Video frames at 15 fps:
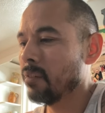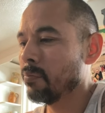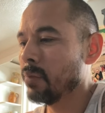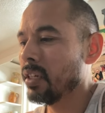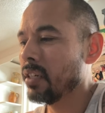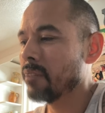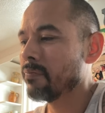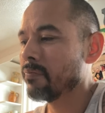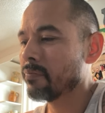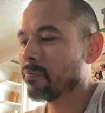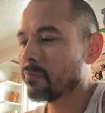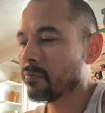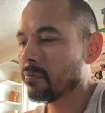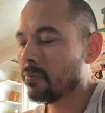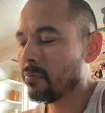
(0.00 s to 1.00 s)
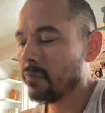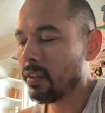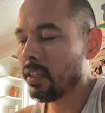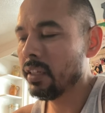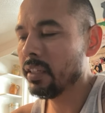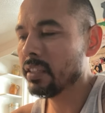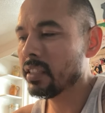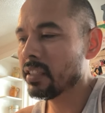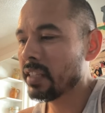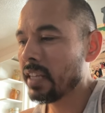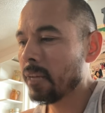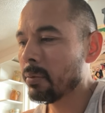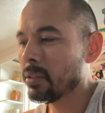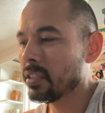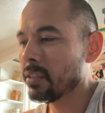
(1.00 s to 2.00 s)
But he's
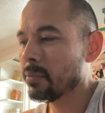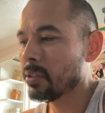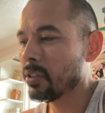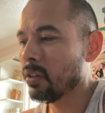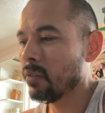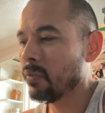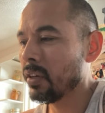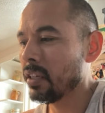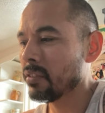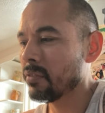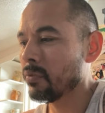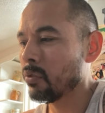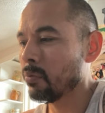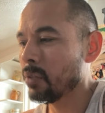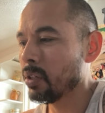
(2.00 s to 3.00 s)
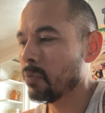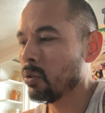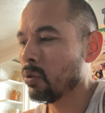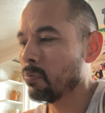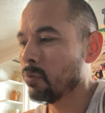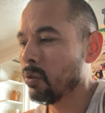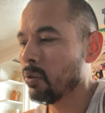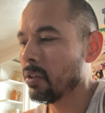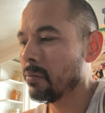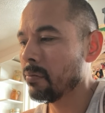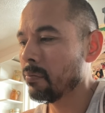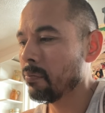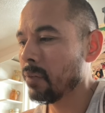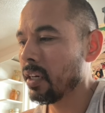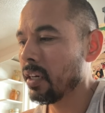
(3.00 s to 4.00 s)
established himself as a formidable
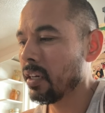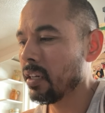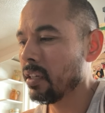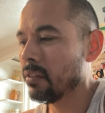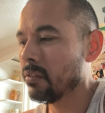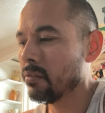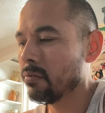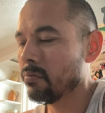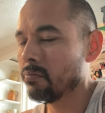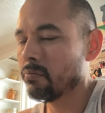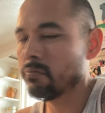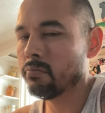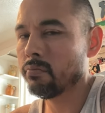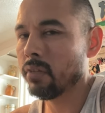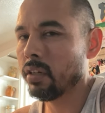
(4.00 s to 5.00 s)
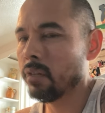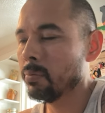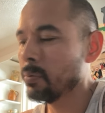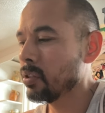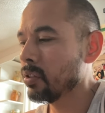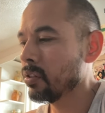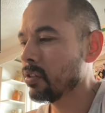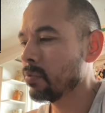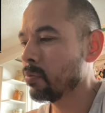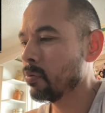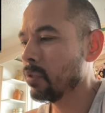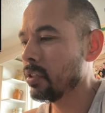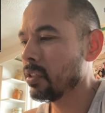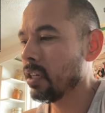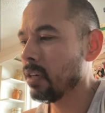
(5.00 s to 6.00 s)
opponent by, up until this
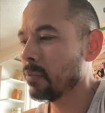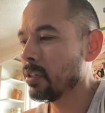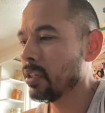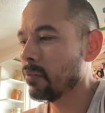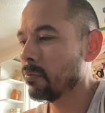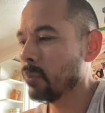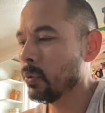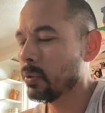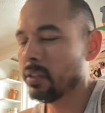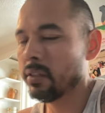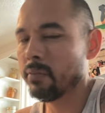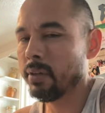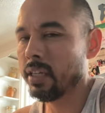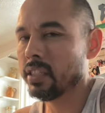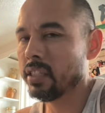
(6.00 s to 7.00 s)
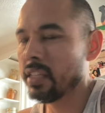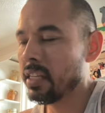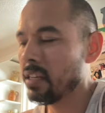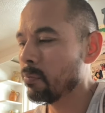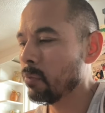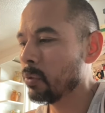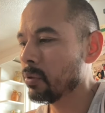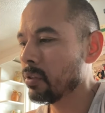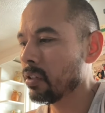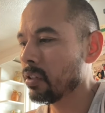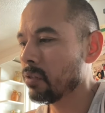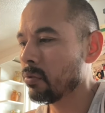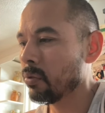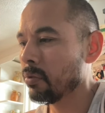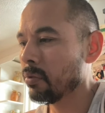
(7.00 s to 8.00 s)
point, dominating most of the match. He had most of the
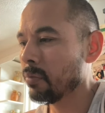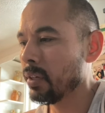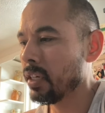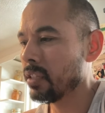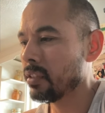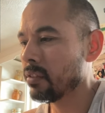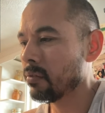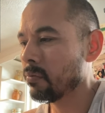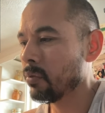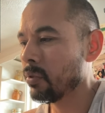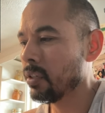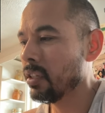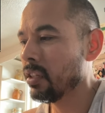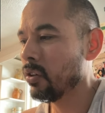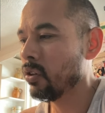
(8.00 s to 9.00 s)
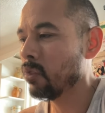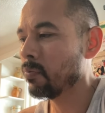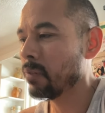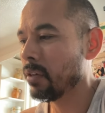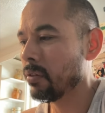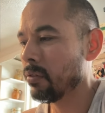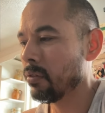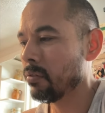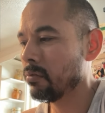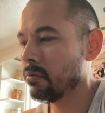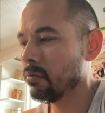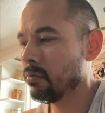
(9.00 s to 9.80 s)
control in the match. We're in the hope now, though.